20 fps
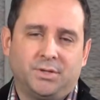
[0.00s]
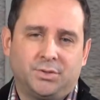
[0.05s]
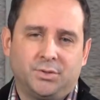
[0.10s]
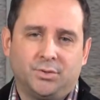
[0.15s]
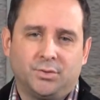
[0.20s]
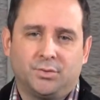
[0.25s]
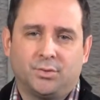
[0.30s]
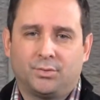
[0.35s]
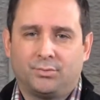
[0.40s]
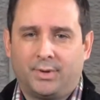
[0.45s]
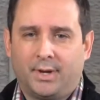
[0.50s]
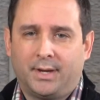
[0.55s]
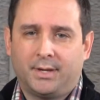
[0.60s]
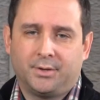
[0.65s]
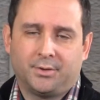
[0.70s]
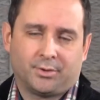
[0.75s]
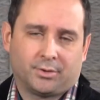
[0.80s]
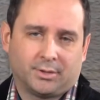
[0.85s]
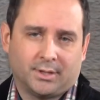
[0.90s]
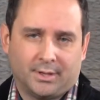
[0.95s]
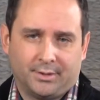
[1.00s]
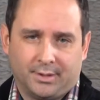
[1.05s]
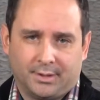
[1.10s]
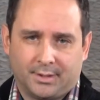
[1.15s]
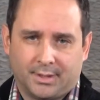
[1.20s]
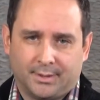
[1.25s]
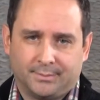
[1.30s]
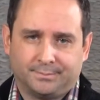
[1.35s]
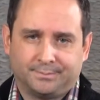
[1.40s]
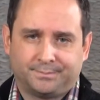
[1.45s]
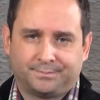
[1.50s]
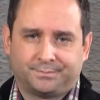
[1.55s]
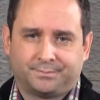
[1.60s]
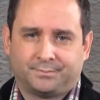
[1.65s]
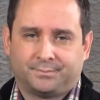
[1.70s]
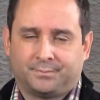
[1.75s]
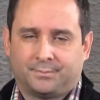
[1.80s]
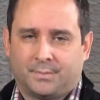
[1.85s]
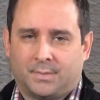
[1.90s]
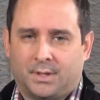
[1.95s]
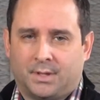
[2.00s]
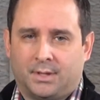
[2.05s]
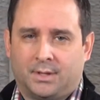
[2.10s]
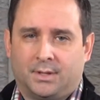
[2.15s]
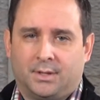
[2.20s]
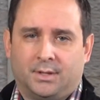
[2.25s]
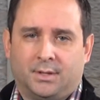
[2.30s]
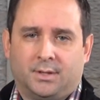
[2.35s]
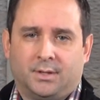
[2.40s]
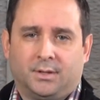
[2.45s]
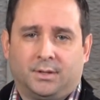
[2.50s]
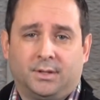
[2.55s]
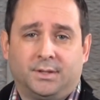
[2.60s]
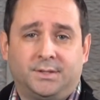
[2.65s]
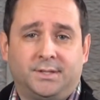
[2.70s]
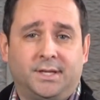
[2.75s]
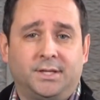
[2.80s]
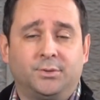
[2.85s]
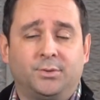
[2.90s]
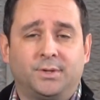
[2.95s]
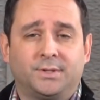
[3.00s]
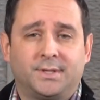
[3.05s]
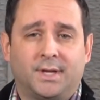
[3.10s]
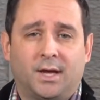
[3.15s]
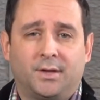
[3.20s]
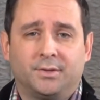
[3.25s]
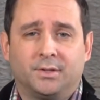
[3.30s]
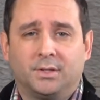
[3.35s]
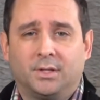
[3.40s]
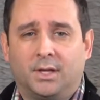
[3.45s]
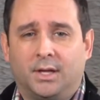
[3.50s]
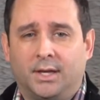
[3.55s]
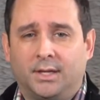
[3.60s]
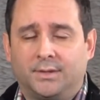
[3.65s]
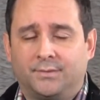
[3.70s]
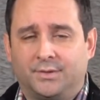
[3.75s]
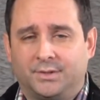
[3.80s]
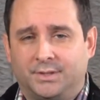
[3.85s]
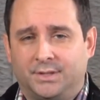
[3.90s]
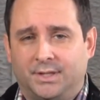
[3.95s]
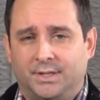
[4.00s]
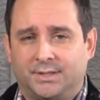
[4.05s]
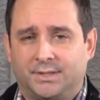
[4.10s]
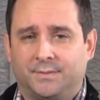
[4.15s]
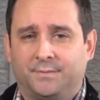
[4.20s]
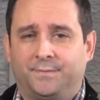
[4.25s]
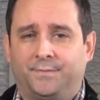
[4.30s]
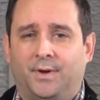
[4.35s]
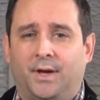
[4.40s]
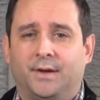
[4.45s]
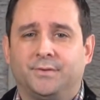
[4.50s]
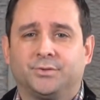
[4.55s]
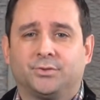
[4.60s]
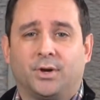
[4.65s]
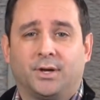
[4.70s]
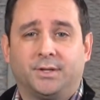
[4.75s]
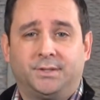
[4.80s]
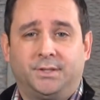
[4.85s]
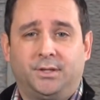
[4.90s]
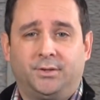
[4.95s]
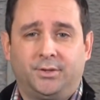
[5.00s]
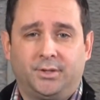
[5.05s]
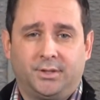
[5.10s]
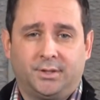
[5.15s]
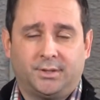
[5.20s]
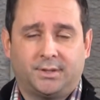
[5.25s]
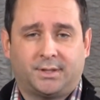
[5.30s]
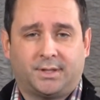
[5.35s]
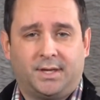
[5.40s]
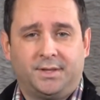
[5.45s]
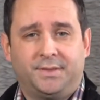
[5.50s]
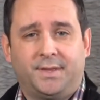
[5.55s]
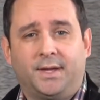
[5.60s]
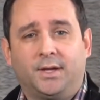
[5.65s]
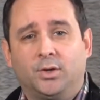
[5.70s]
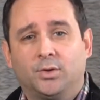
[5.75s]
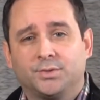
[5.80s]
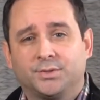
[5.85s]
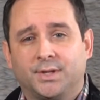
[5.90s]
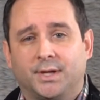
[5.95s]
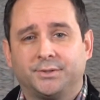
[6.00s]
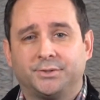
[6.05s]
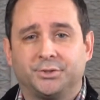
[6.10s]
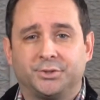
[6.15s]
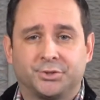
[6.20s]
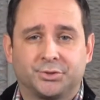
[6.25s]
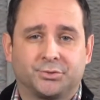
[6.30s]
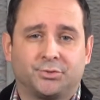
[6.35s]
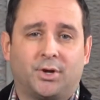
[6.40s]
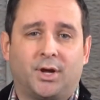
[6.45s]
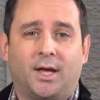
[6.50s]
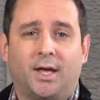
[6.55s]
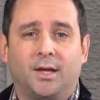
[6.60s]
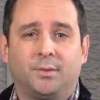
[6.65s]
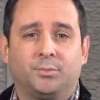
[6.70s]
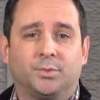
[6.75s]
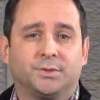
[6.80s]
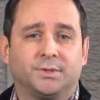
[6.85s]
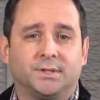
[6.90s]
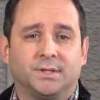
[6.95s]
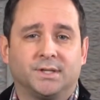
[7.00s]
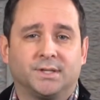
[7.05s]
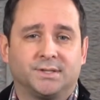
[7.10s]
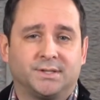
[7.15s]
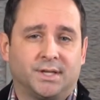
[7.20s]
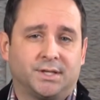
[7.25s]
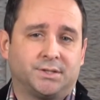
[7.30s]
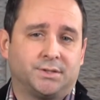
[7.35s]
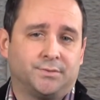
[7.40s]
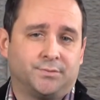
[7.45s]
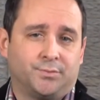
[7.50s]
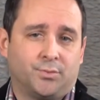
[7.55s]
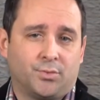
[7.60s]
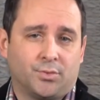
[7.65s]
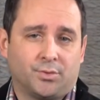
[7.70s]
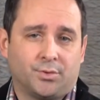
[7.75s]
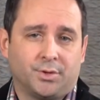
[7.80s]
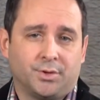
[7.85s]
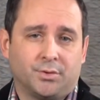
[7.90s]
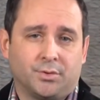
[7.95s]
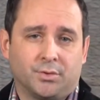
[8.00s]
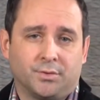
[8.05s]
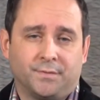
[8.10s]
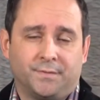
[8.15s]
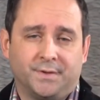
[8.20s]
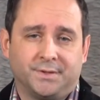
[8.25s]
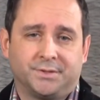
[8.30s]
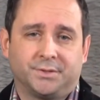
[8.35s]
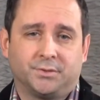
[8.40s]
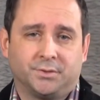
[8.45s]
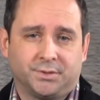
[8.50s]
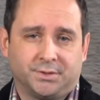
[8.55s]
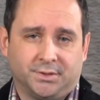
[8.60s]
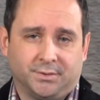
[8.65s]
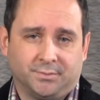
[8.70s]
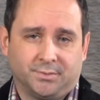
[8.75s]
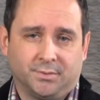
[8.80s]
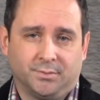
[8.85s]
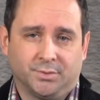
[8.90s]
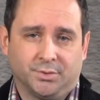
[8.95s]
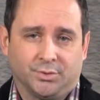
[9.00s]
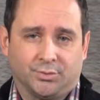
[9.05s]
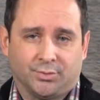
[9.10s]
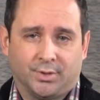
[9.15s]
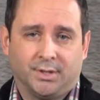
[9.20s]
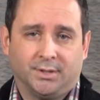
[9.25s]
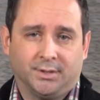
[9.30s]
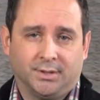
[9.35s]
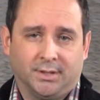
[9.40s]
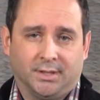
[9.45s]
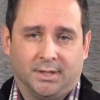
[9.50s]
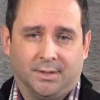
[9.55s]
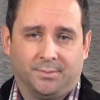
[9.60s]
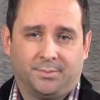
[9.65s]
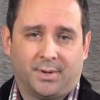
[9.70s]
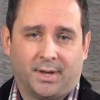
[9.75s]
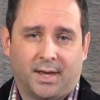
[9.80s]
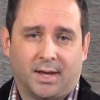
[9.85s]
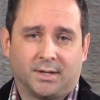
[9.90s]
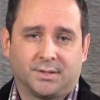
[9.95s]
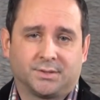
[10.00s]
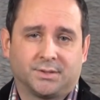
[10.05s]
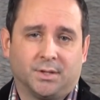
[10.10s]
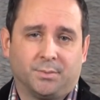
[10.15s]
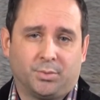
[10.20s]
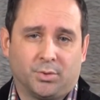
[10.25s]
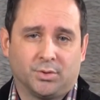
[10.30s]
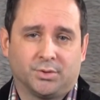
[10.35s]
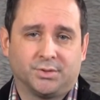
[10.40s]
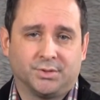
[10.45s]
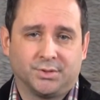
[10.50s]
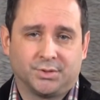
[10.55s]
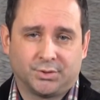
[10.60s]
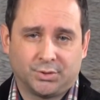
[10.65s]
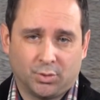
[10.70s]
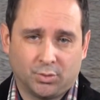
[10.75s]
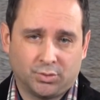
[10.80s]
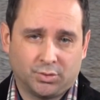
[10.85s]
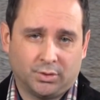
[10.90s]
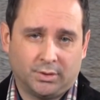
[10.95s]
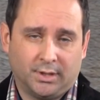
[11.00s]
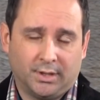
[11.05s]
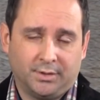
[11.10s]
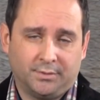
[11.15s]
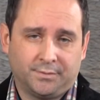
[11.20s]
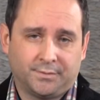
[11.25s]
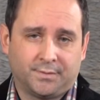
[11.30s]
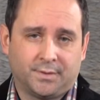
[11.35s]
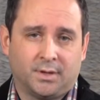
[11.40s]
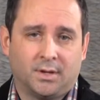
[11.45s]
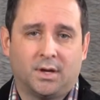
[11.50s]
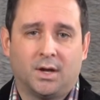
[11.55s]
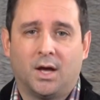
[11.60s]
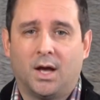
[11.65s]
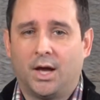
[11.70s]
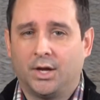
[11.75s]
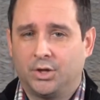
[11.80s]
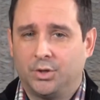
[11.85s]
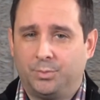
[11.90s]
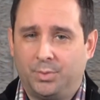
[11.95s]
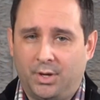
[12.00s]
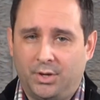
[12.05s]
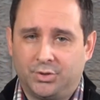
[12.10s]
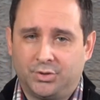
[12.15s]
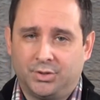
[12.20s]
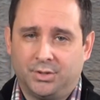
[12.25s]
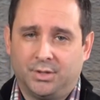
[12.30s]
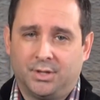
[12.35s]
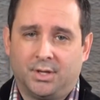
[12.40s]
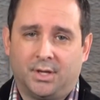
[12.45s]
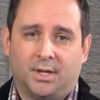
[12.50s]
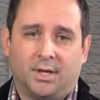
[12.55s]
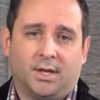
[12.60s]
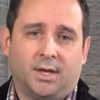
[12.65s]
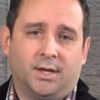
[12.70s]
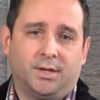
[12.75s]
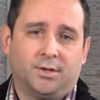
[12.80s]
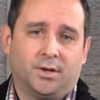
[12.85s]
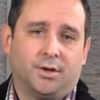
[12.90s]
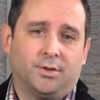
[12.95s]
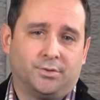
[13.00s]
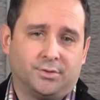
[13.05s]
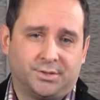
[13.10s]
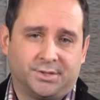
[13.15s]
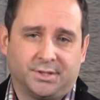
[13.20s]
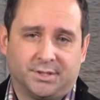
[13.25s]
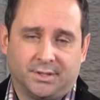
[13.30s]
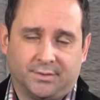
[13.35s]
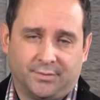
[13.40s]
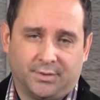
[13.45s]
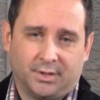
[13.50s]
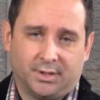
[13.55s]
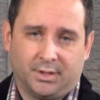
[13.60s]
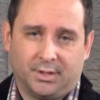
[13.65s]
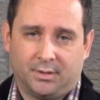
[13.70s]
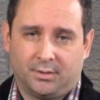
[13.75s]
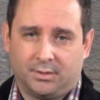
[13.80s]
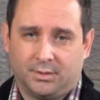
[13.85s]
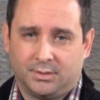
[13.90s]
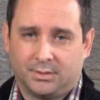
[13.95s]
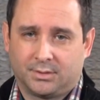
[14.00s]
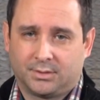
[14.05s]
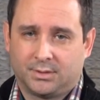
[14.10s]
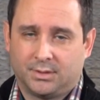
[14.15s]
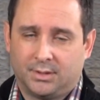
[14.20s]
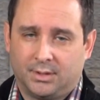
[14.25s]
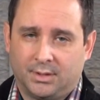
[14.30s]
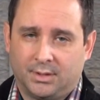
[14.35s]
due to a rainy or cloudy day. Continuing down the line of the DSM-V's criteria, it then goes on to describe what the excessive worry or physical symptoms greatly impacts a person's social life, occupation, and other significant areas.